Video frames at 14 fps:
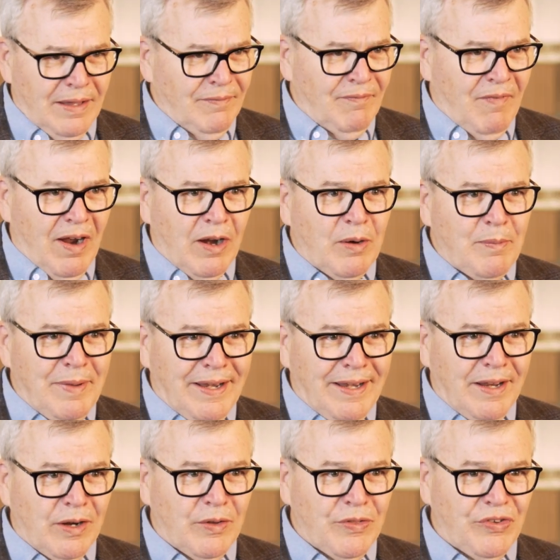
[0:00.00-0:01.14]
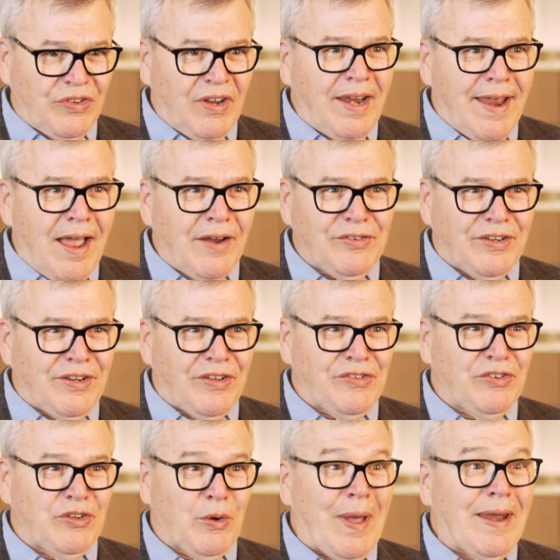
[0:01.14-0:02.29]
environment here. The state actually
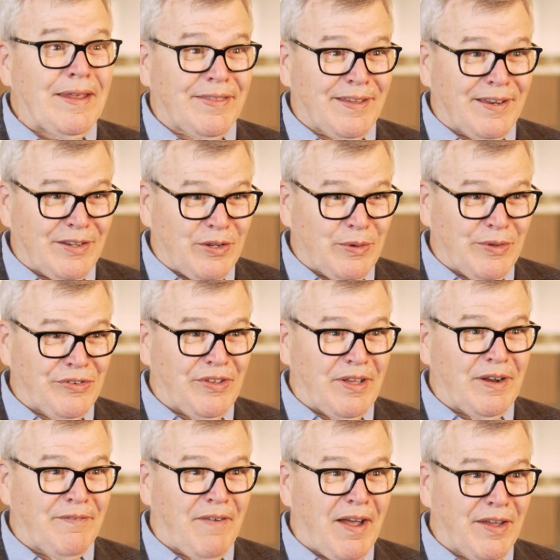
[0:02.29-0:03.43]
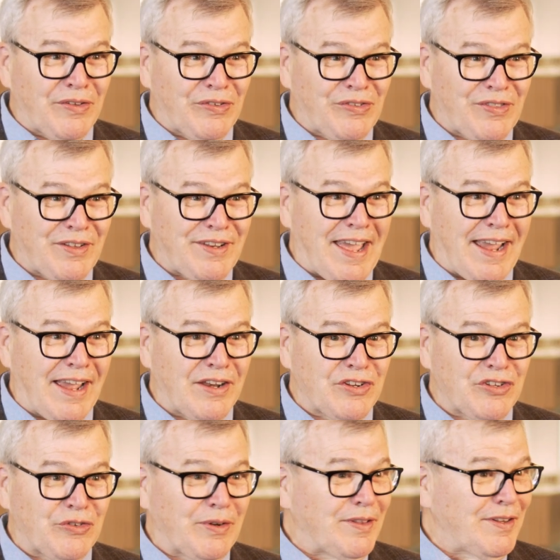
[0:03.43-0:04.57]
doesn't do anything to incentivize the tech
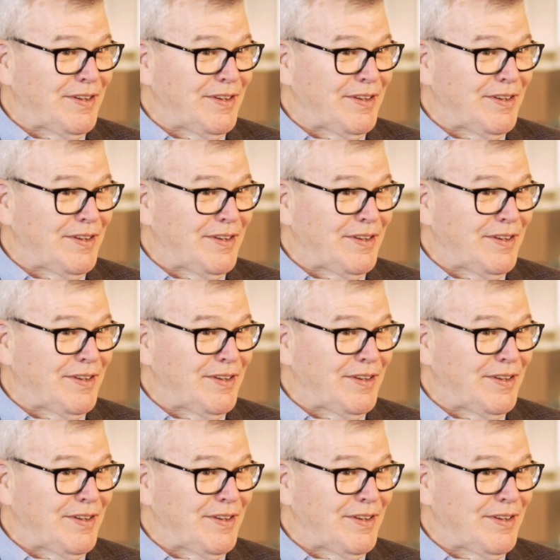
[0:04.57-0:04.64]
industry.